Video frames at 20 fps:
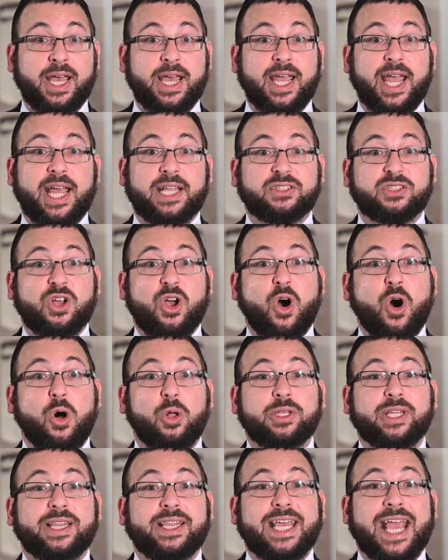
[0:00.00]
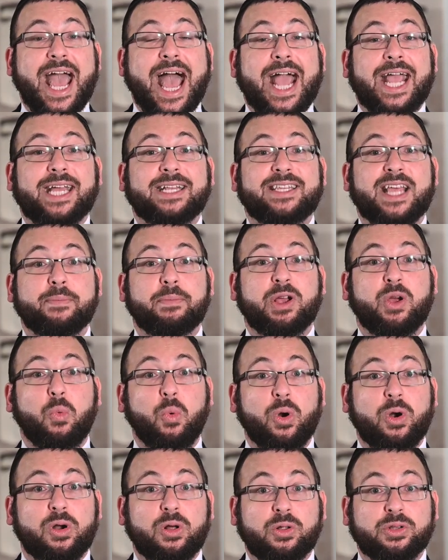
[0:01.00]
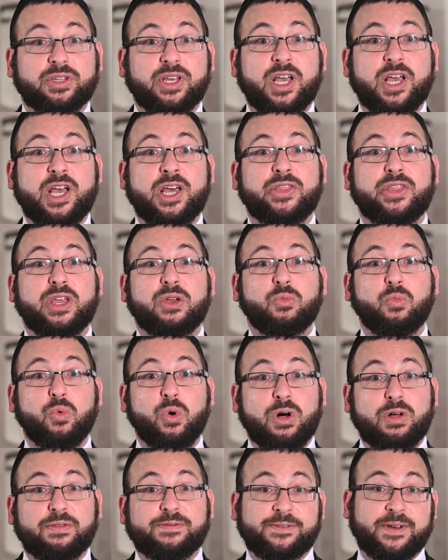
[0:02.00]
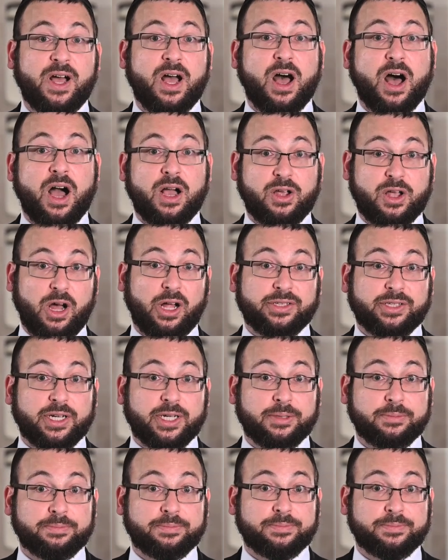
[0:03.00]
It's called in the academic world the Wolf Haggadah.